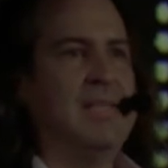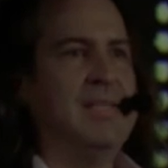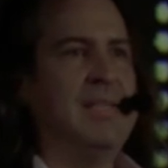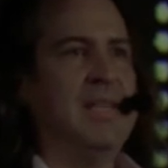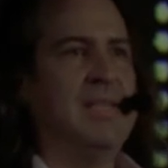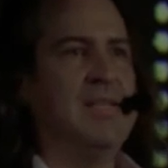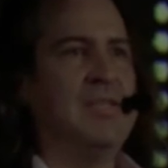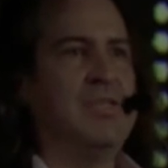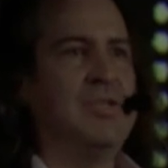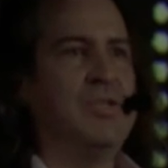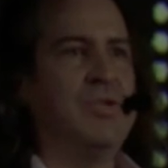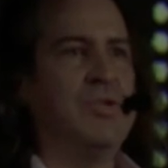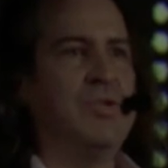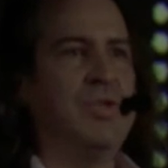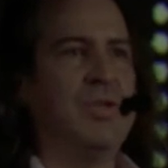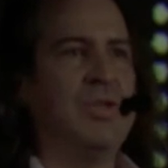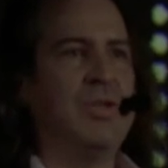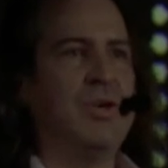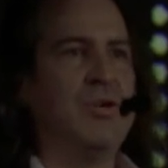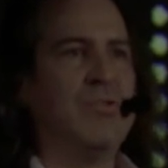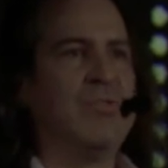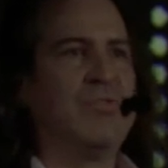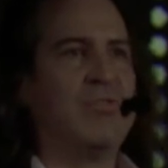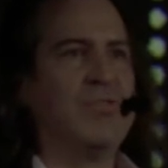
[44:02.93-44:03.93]
yes, you can
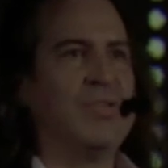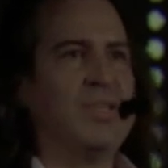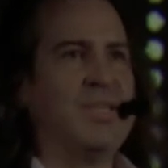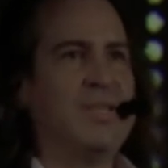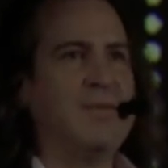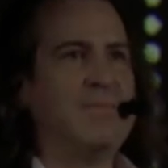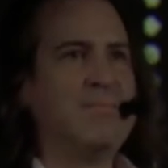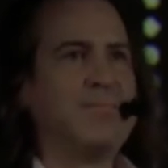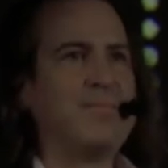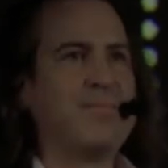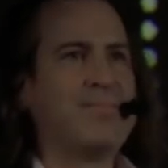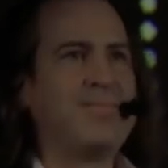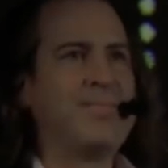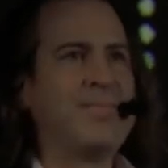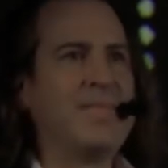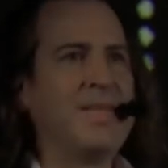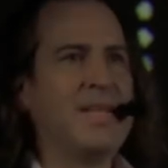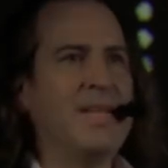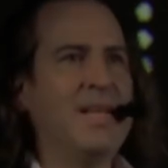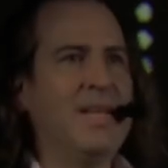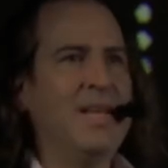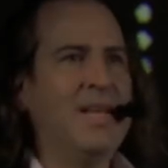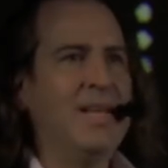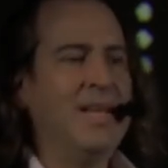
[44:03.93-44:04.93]
go free
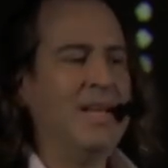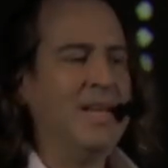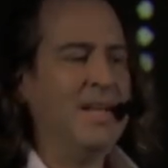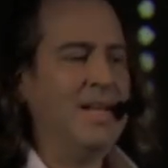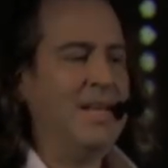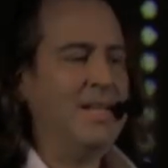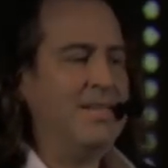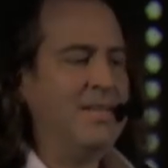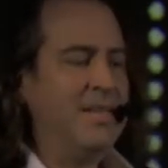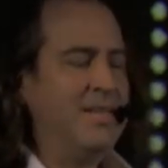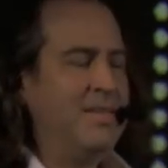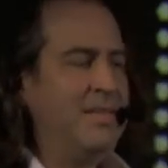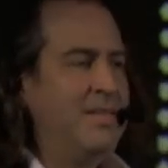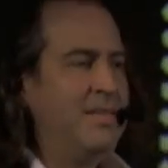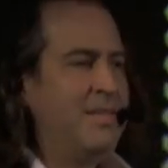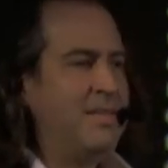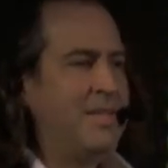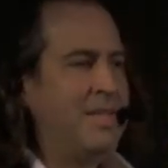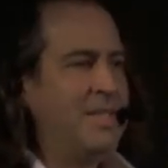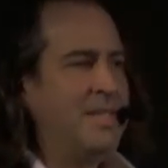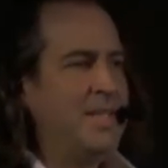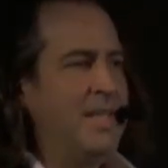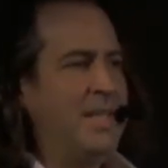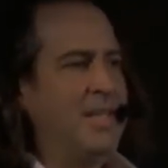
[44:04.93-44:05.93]
and
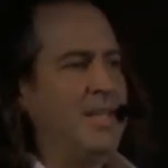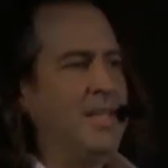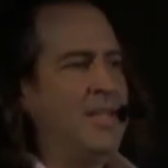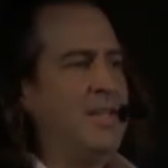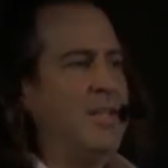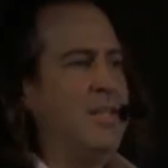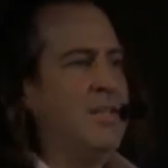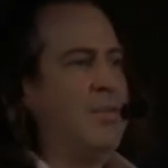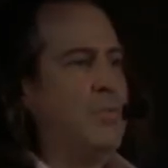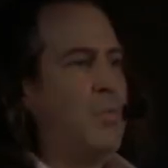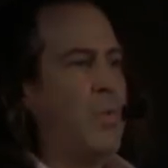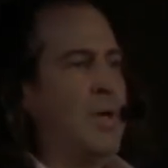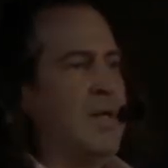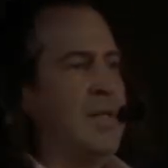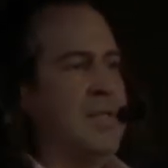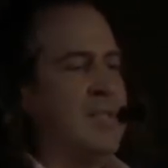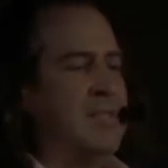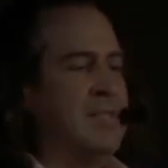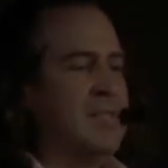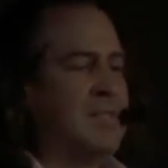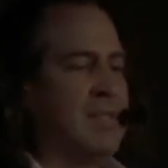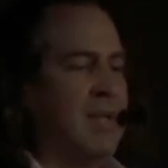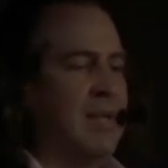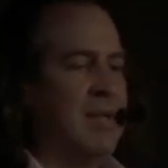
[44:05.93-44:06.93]
then the day
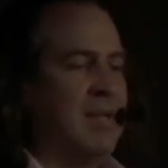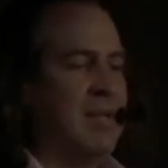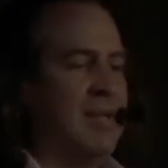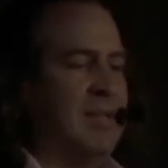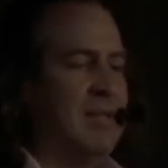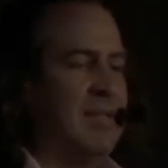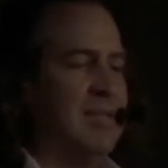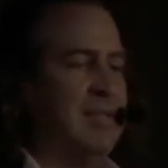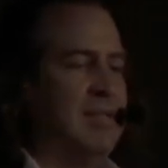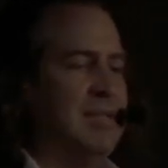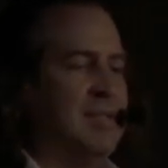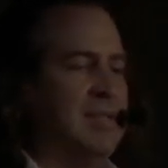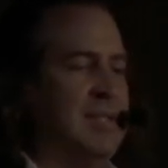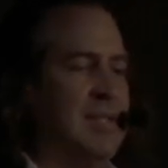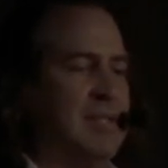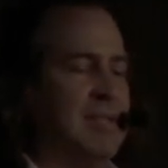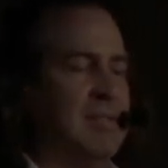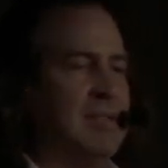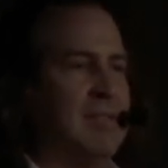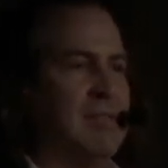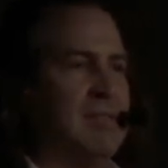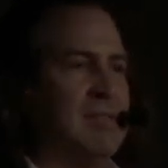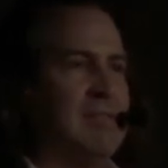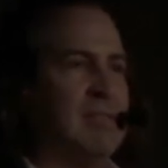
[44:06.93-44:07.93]
winds on
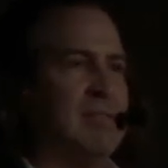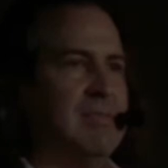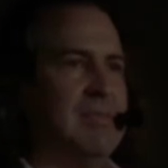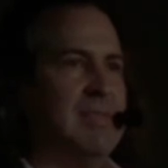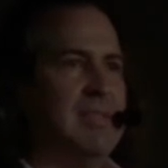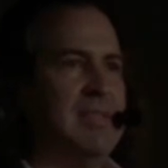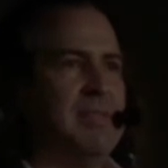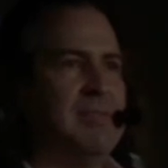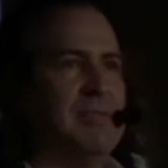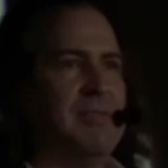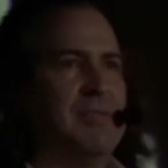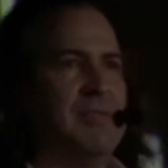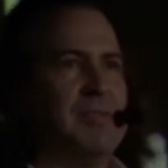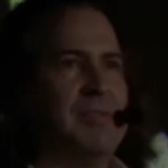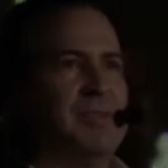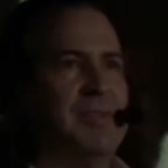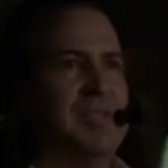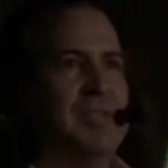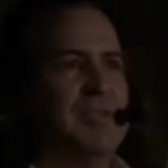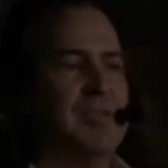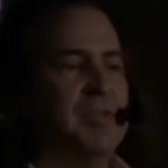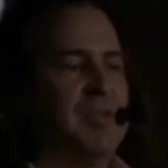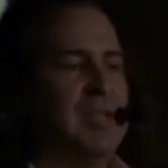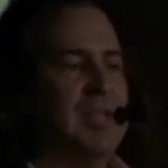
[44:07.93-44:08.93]
until
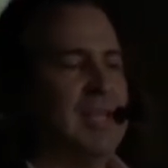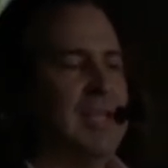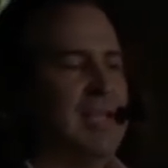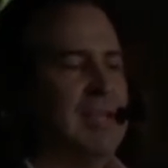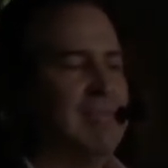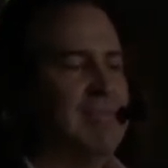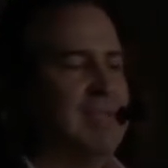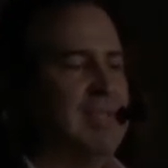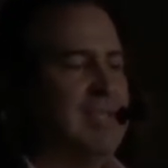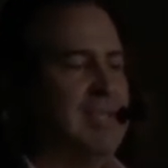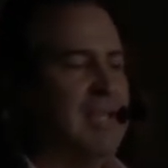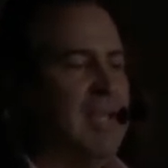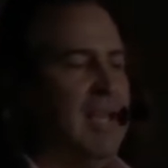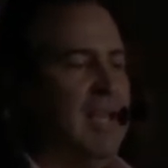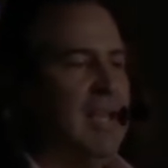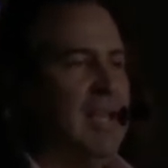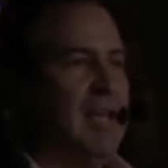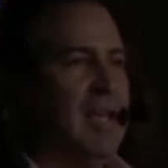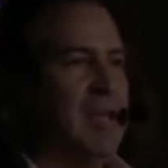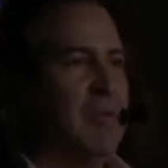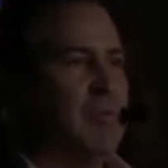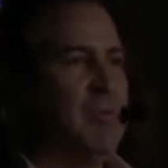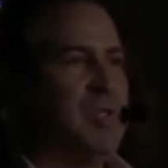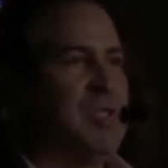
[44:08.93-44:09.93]
10:30 or 11,
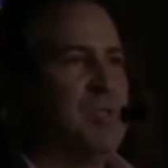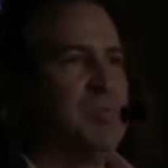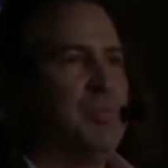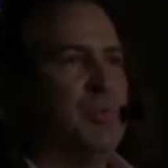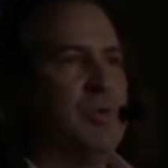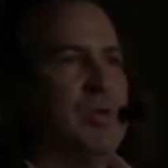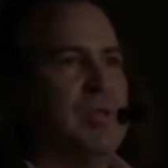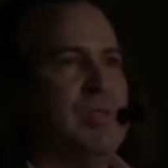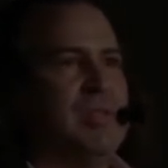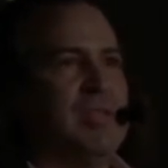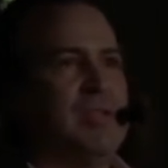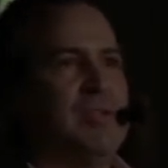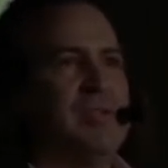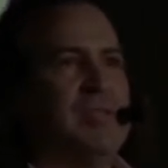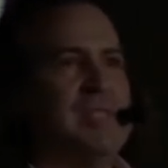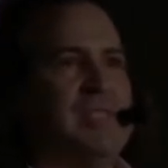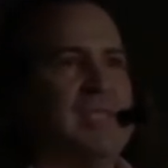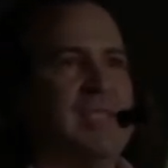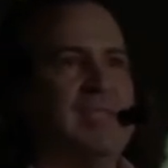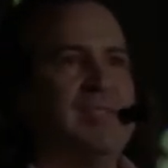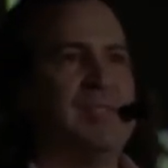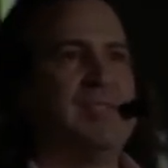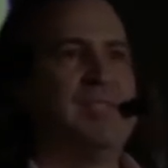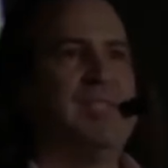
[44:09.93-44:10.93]
at which point there is
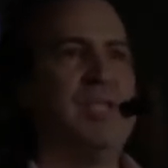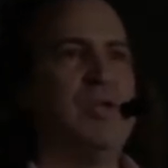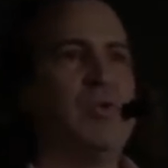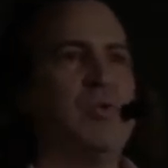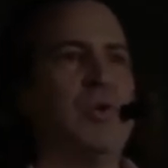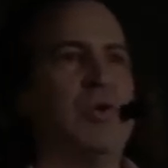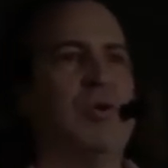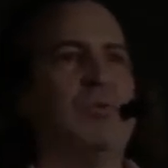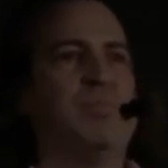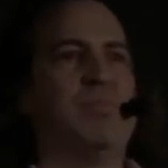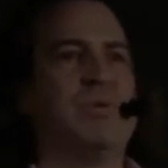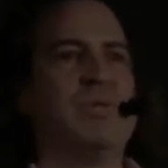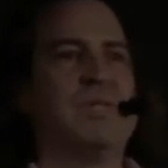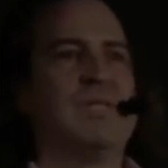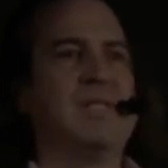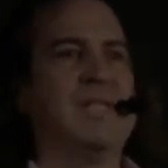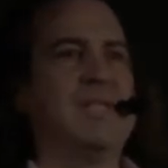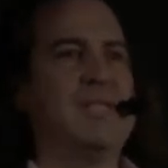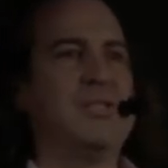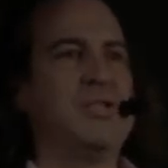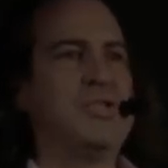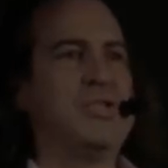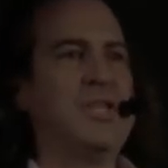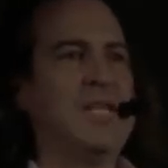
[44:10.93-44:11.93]
a
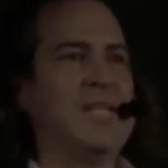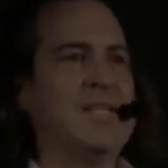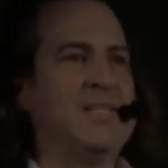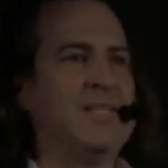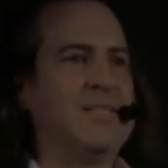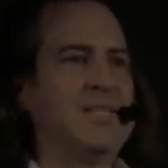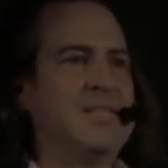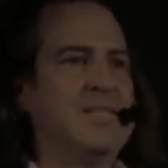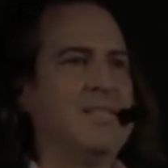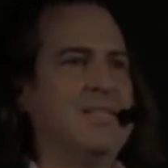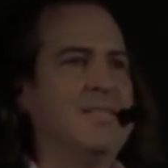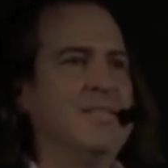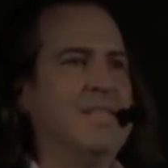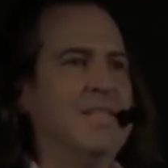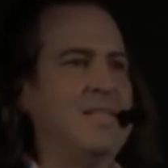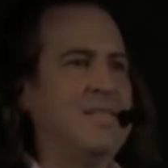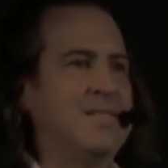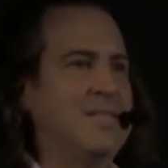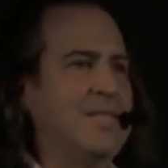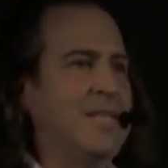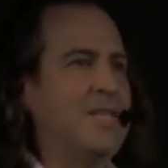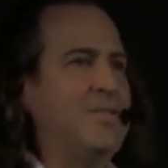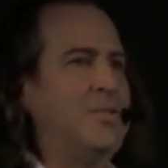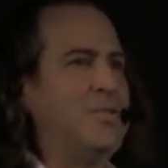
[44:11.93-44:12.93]
0% chance that they
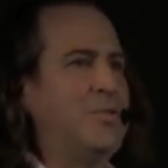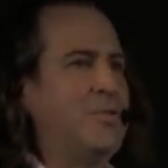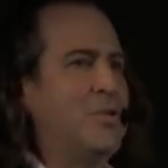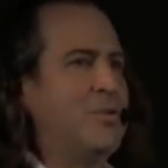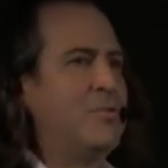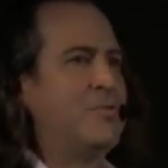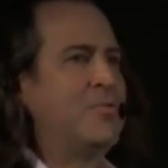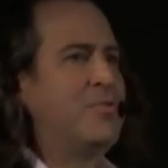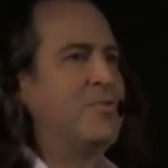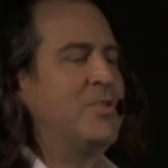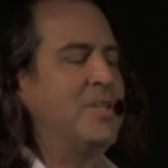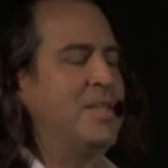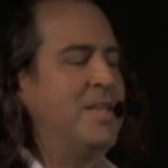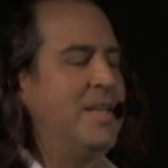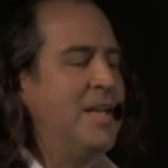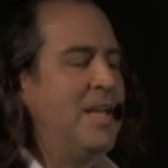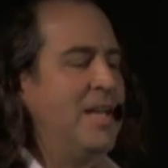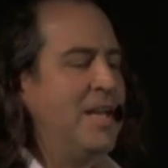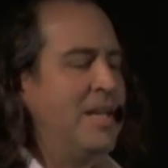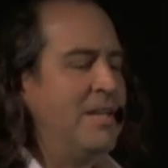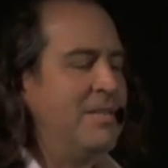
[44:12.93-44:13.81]
say you go free.